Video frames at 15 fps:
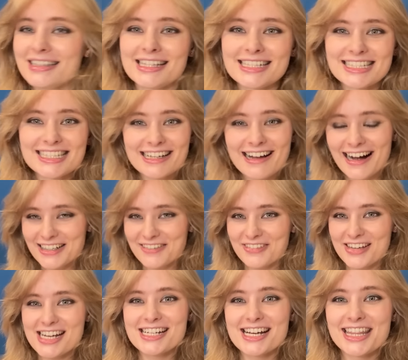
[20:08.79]
This is the kind of
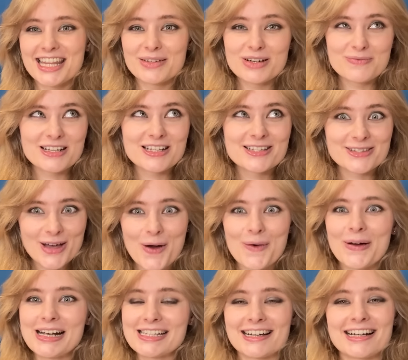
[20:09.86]
feature that would be so
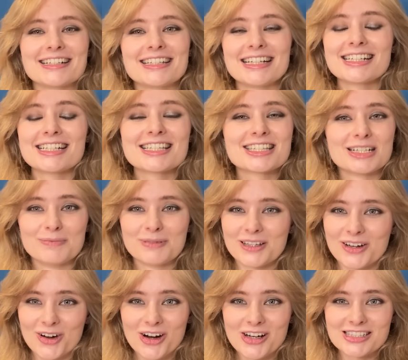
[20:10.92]
exciting to stumble
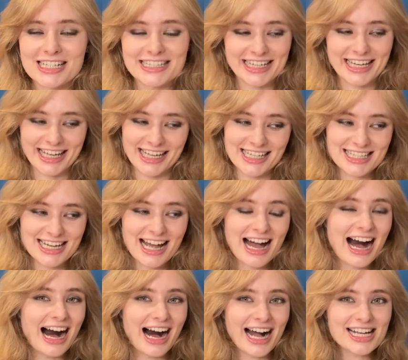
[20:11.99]
across as a kid.
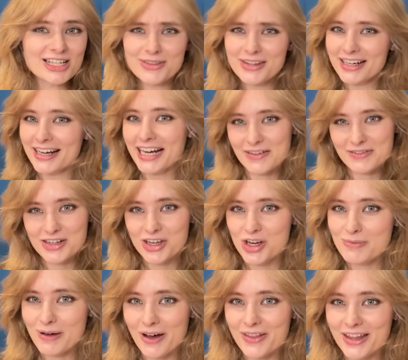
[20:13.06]
I don't think I ever knew
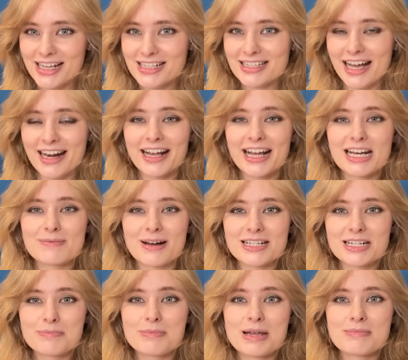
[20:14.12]
about this, and I can
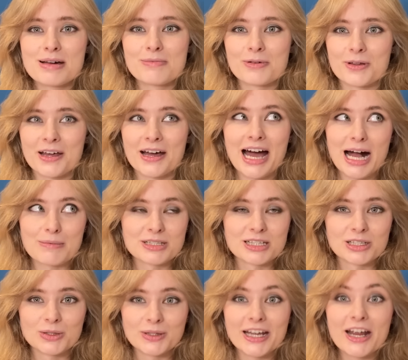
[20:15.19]
imagine me and my brother
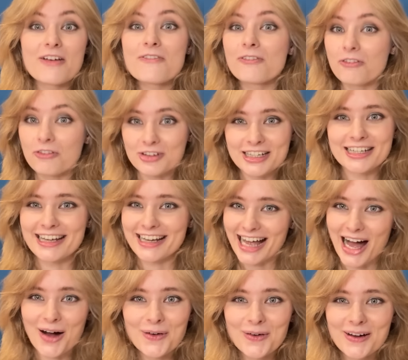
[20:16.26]
absolutely freaking
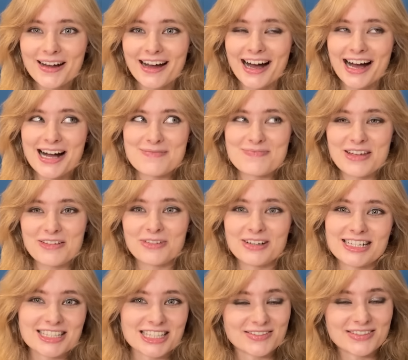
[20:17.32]
out if we
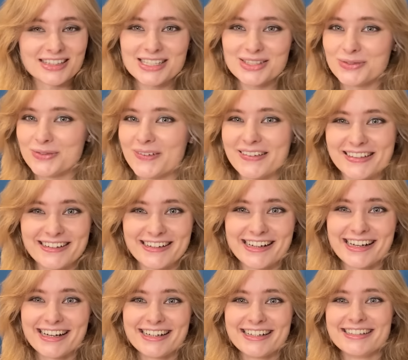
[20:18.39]
discovered this when we were
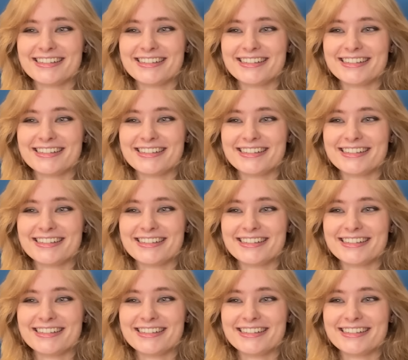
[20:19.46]
younger.